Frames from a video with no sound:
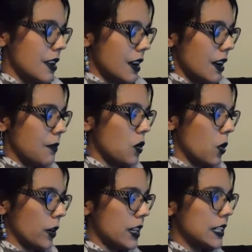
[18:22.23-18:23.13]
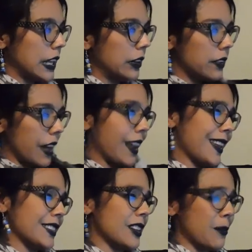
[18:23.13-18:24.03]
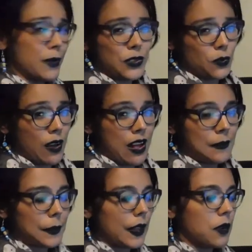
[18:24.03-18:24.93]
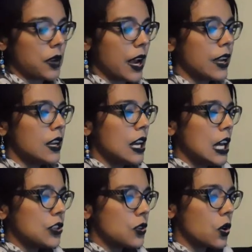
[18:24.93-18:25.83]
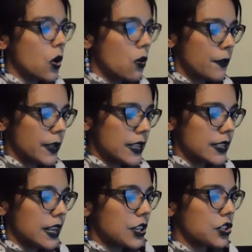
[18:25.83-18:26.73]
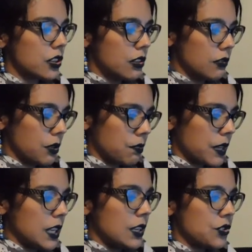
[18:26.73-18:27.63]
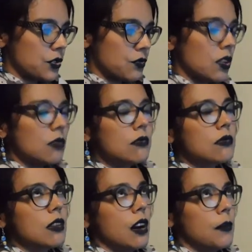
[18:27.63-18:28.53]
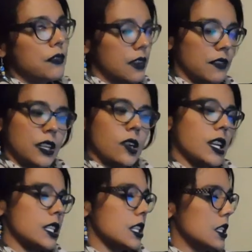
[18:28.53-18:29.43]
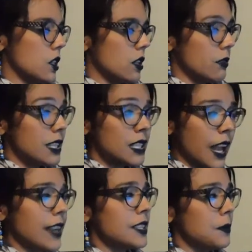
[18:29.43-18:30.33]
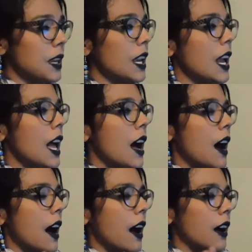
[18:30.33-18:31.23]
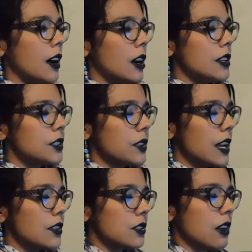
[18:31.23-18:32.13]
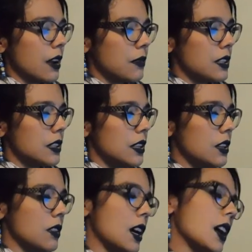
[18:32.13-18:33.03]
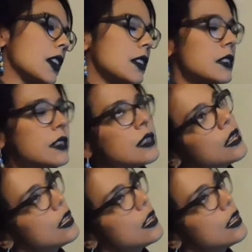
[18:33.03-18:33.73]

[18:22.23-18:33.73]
um, Horror and Terror that is up as well. Okay, so go over this lecture, your readings, your notes. Um, if you have any questions, you can always text me. Uh, so yeah, so I will see you guys